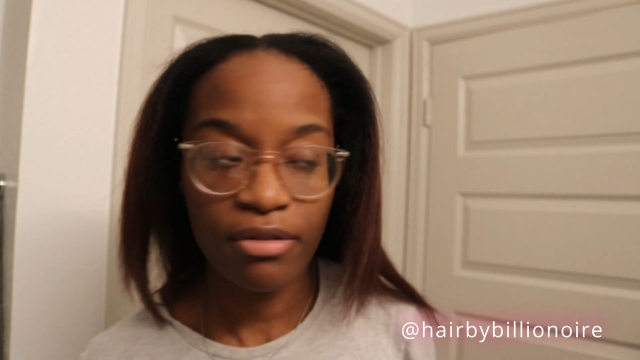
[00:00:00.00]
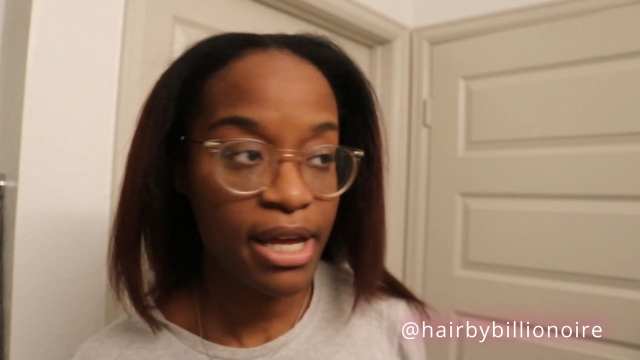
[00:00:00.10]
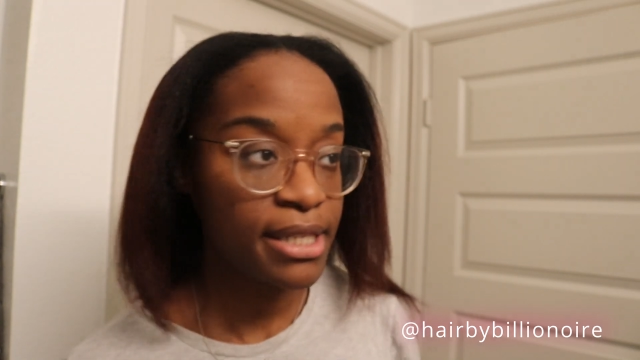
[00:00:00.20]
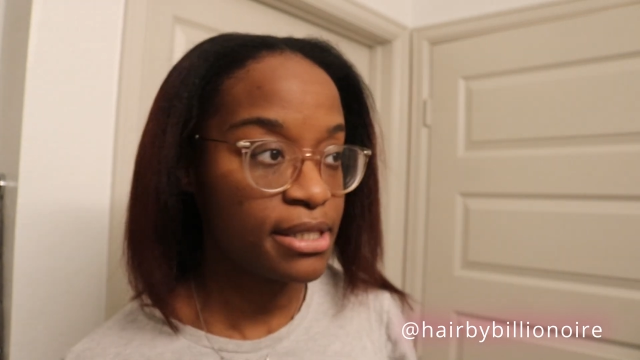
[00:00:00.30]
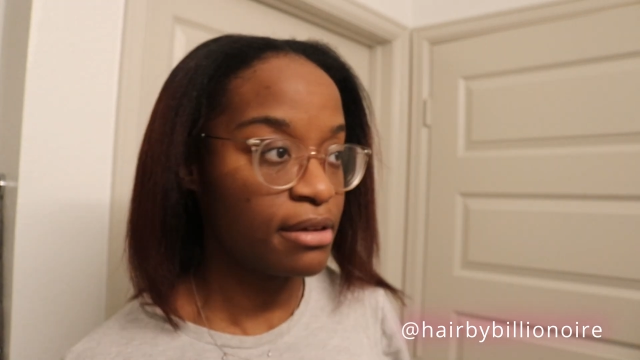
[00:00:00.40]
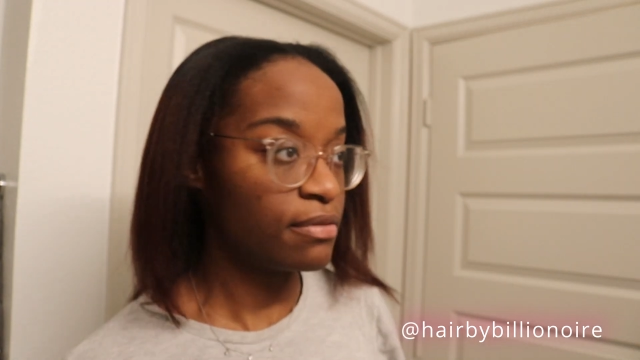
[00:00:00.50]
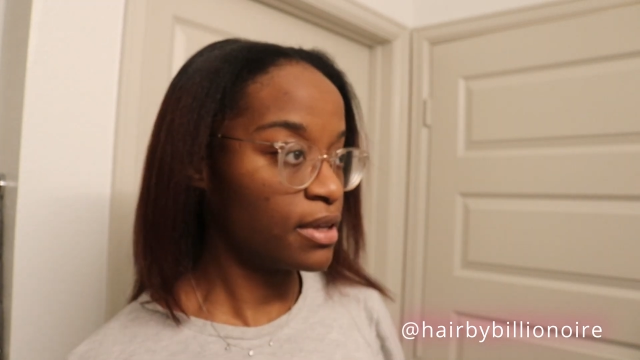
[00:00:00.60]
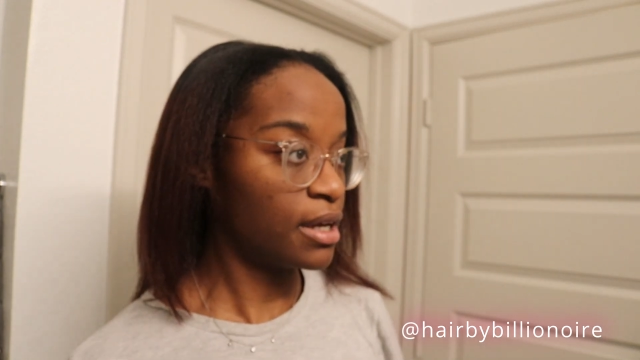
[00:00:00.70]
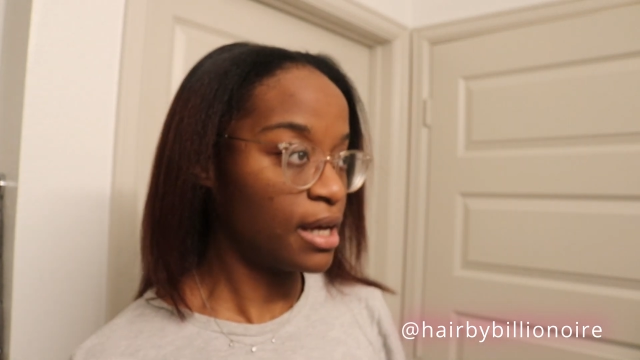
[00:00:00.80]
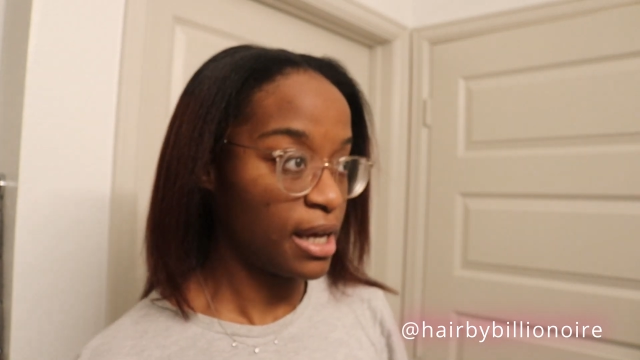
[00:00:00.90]
rest of
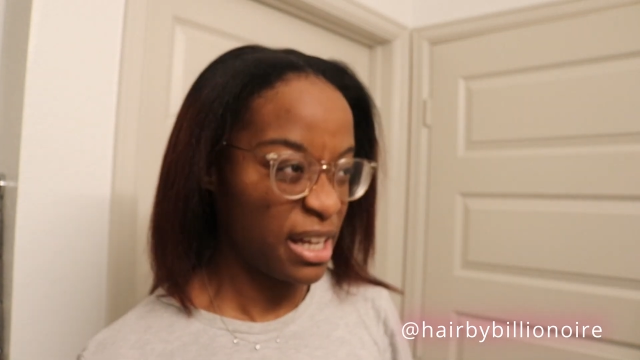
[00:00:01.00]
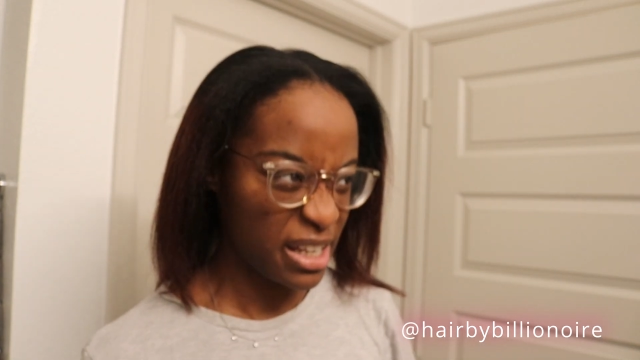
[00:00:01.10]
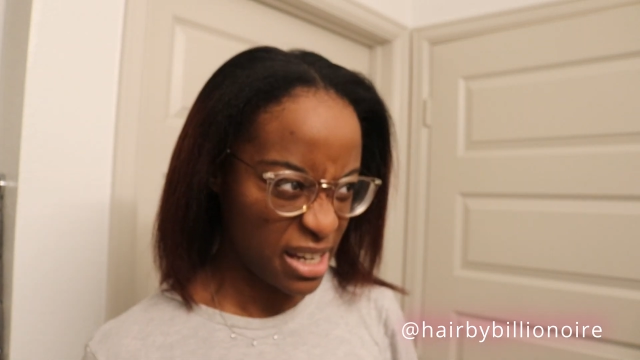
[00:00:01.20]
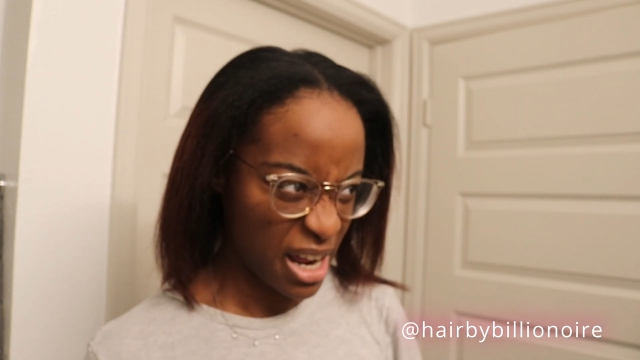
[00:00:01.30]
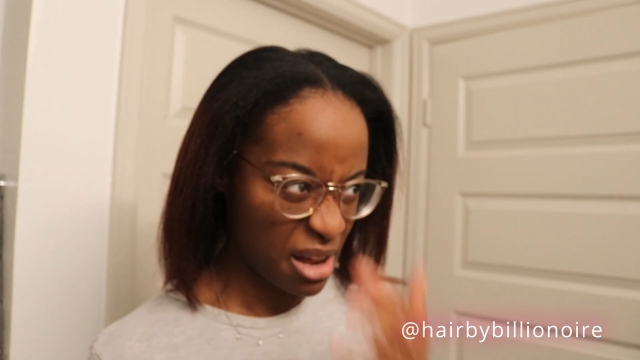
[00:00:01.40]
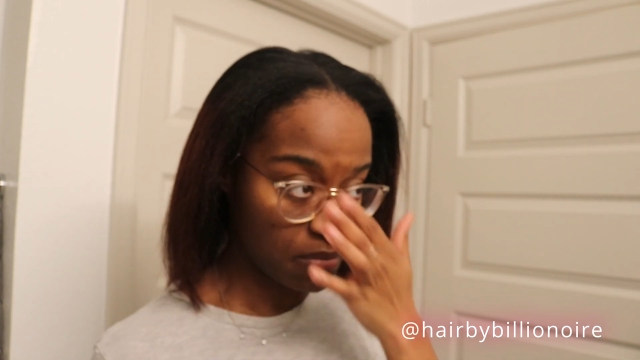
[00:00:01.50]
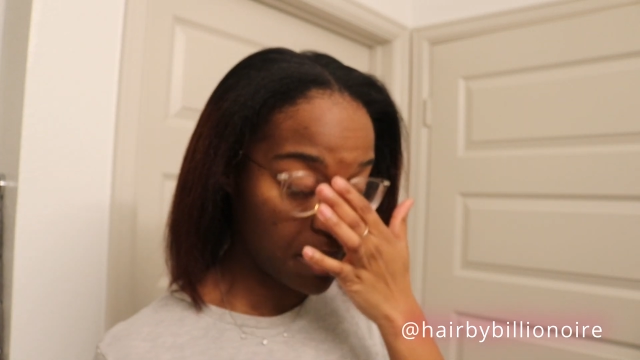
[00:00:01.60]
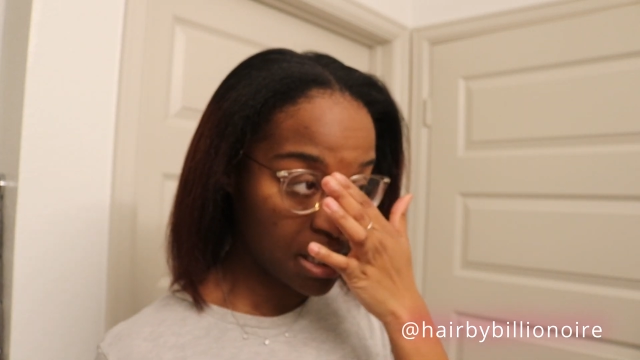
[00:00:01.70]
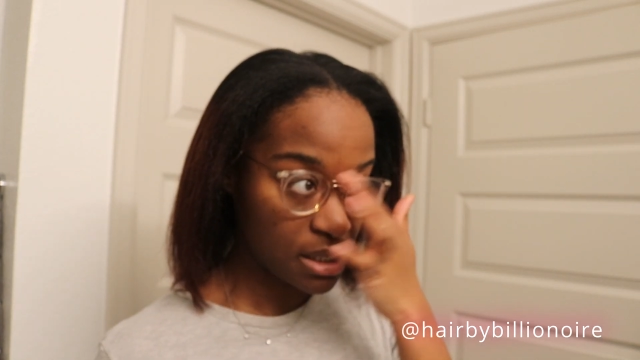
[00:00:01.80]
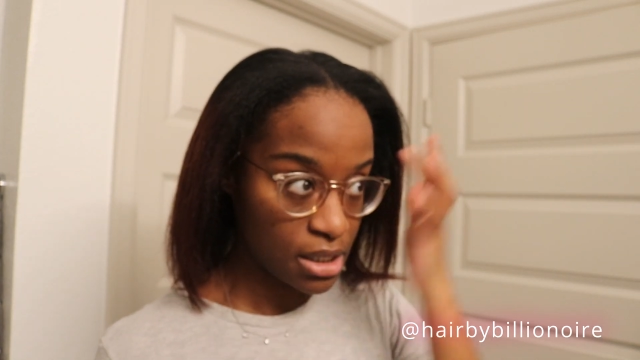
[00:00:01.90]
the cut, I'm
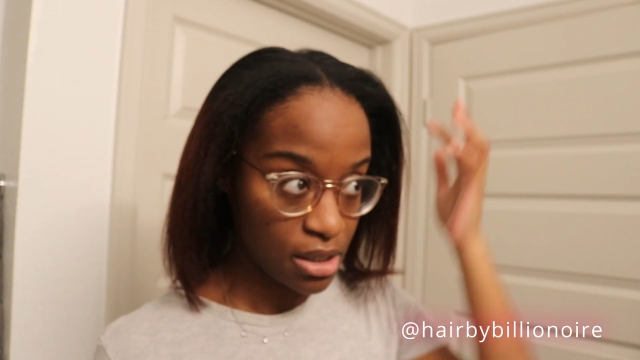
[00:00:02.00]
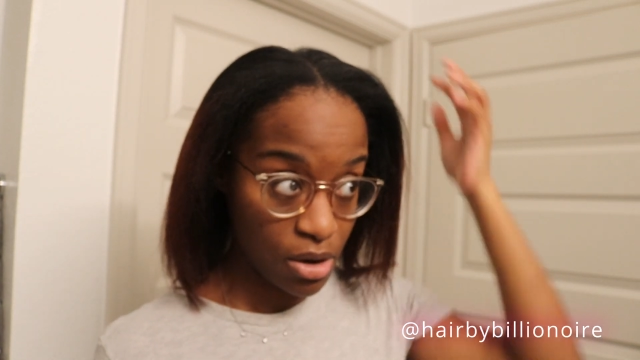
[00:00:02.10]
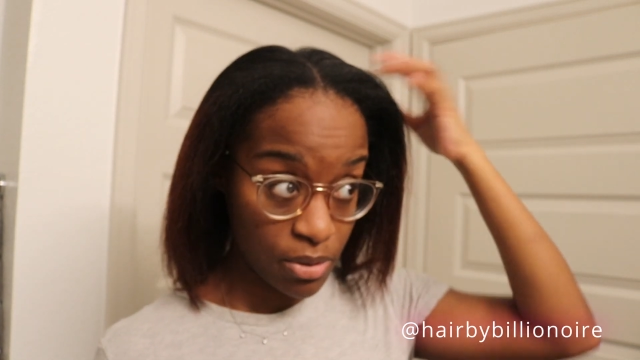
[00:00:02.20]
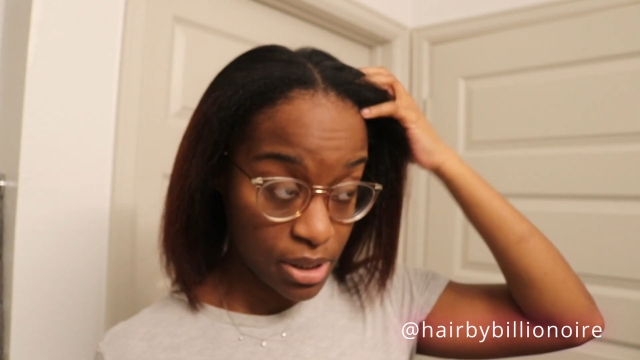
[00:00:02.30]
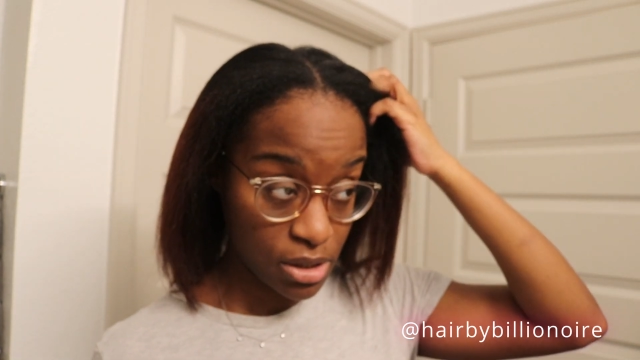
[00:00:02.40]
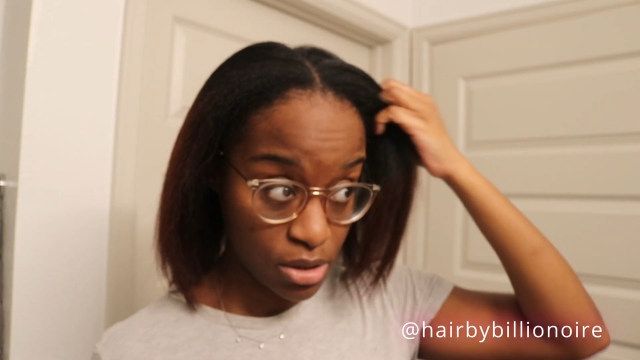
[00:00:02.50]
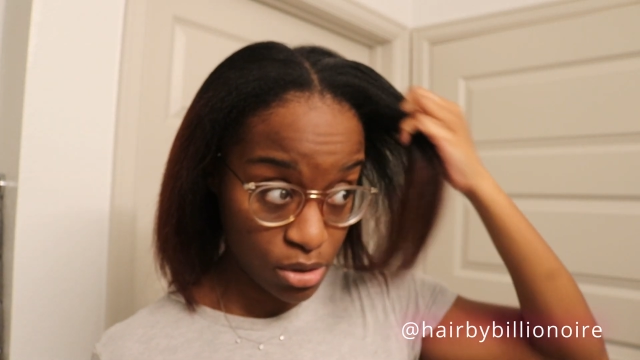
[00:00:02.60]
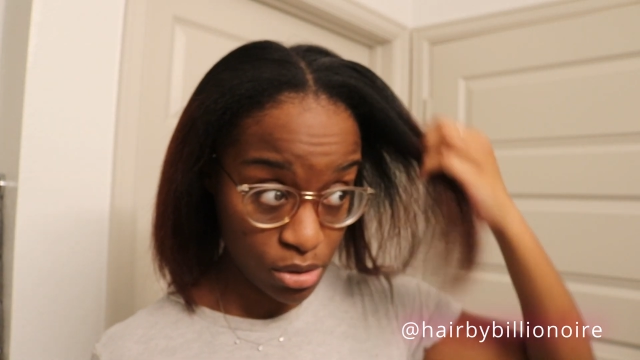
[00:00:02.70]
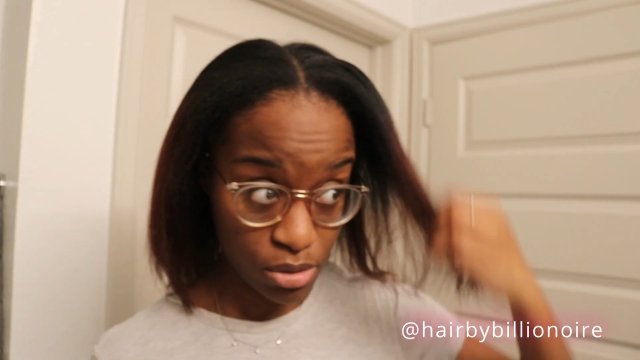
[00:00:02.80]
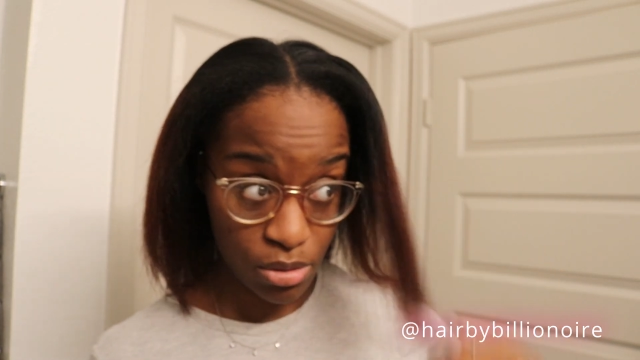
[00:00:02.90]
basically going
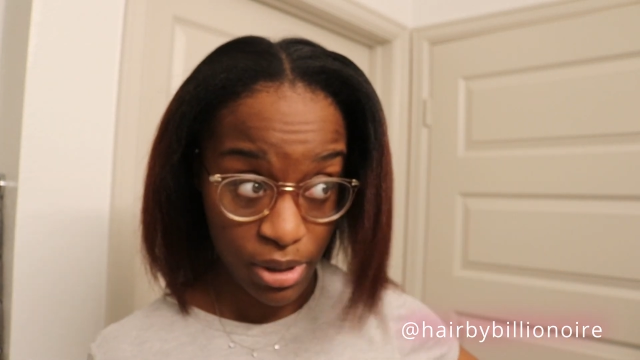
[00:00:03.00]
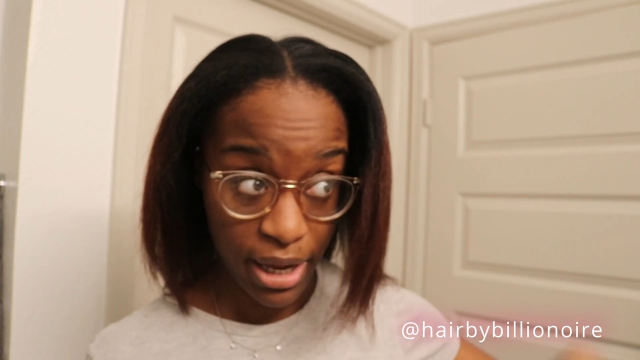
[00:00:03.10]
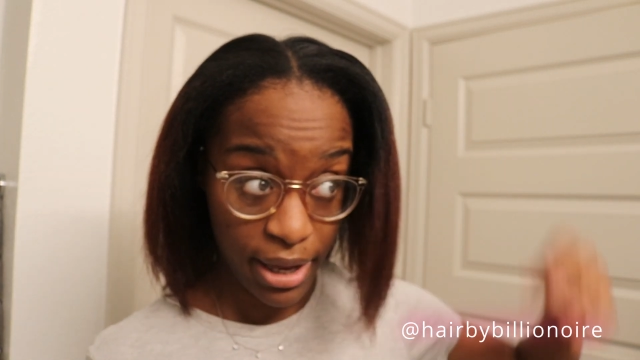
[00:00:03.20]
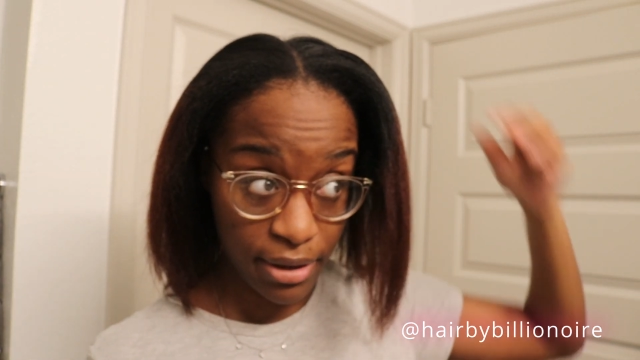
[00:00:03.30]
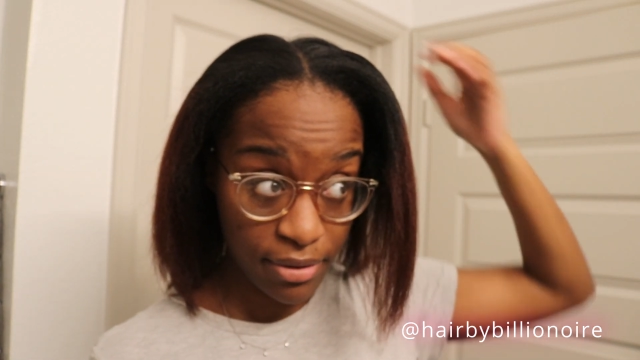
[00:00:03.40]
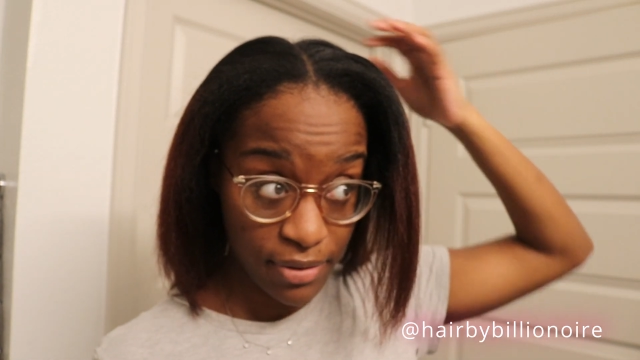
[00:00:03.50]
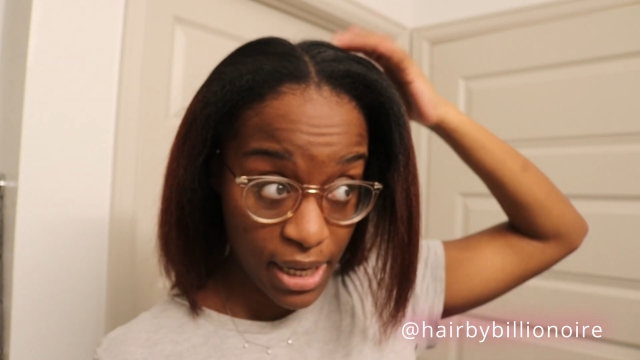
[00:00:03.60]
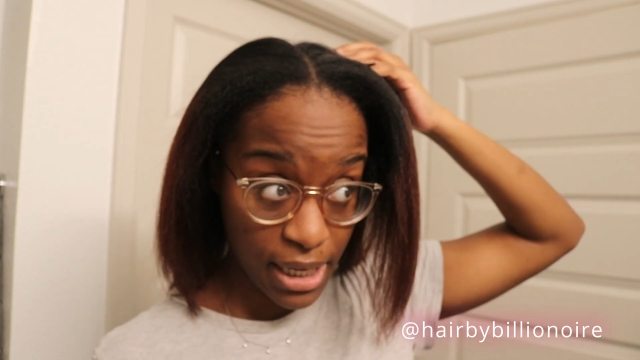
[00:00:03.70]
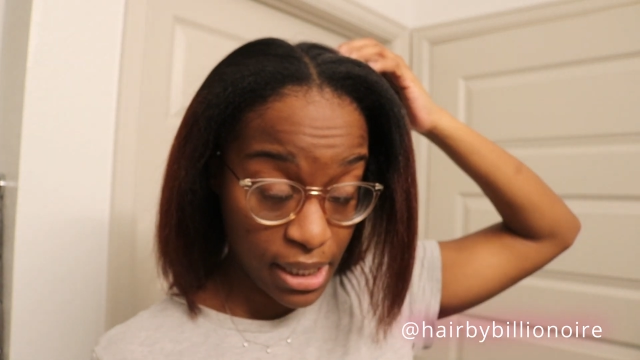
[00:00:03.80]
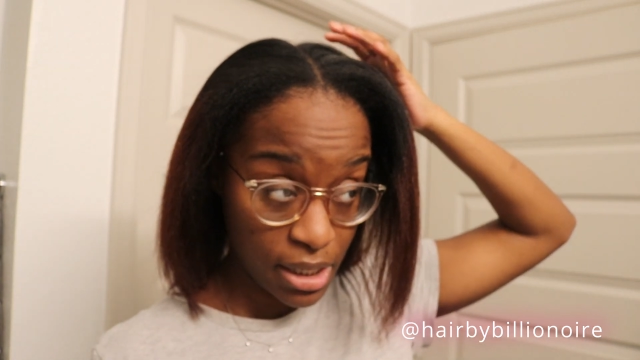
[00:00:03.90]
to
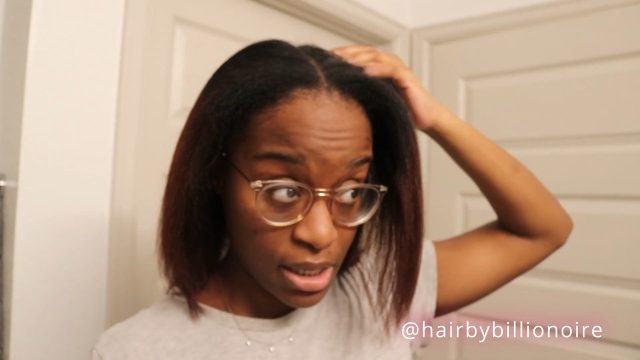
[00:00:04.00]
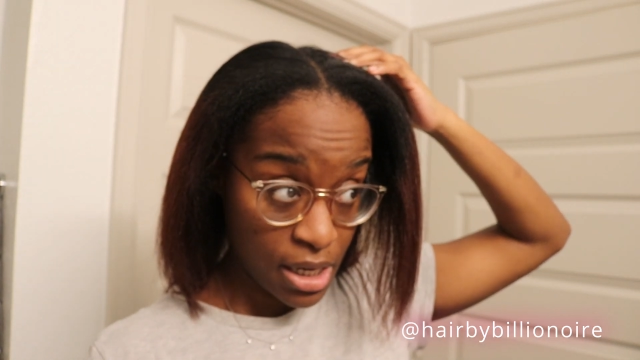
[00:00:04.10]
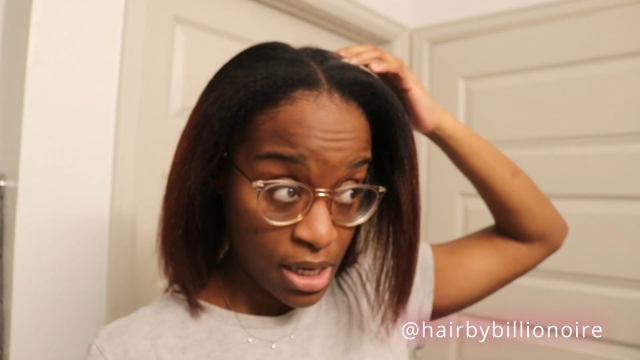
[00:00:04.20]
elevate